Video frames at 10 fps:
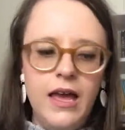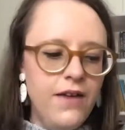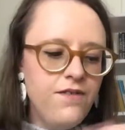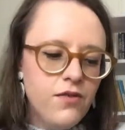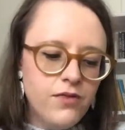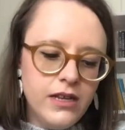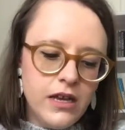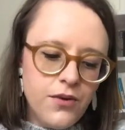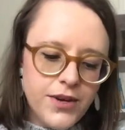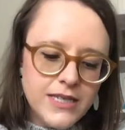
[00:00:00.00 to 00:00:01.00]
If it really
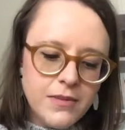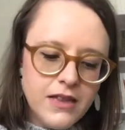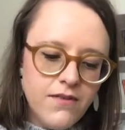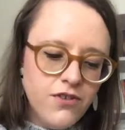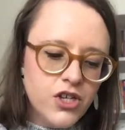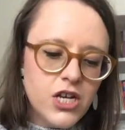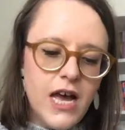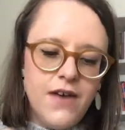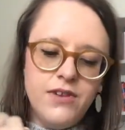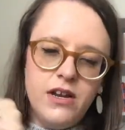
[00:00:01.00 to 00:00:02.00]
annoys me in the future,
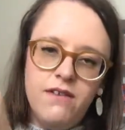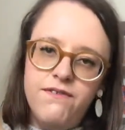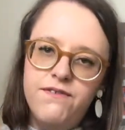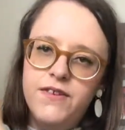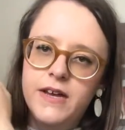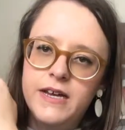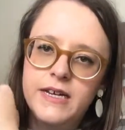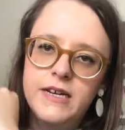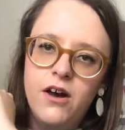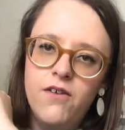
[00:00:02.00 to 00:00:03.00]
I have enough
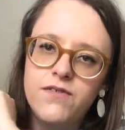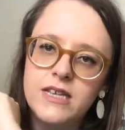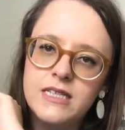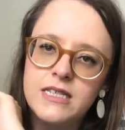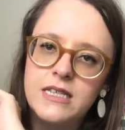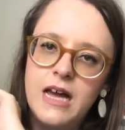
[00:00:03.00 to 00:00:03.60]
of this